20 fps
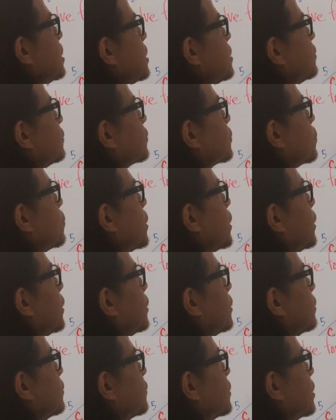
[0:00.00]
b
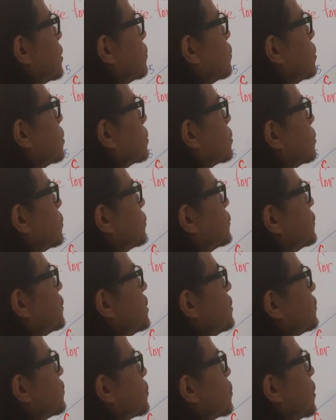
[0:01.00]
squared is equal to
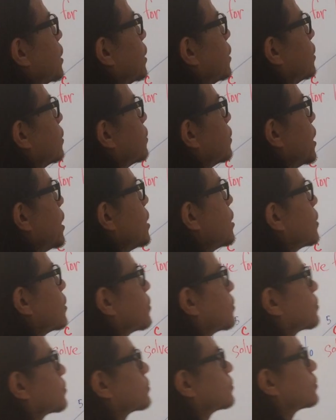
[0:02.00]
c squared, right?
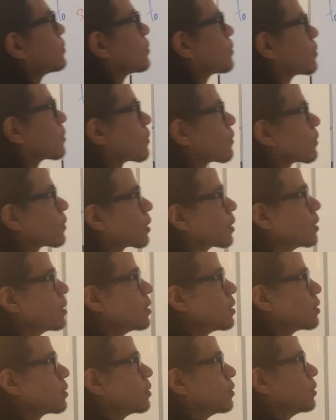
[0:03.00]

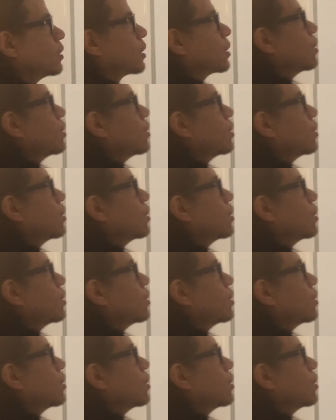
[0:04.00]
So the